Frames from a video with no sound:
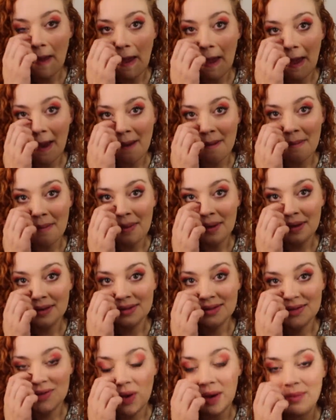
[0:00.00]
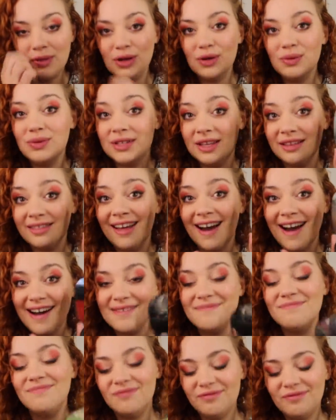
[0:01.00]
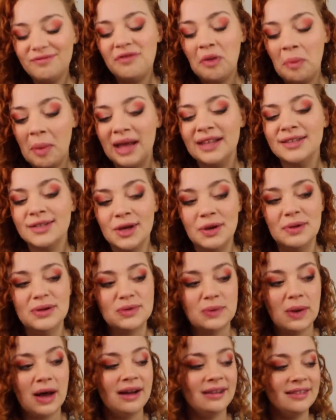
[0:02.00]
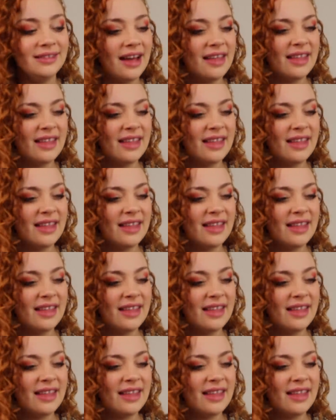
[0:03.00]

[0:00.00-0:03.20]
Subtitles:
So I'm using that for panto as well.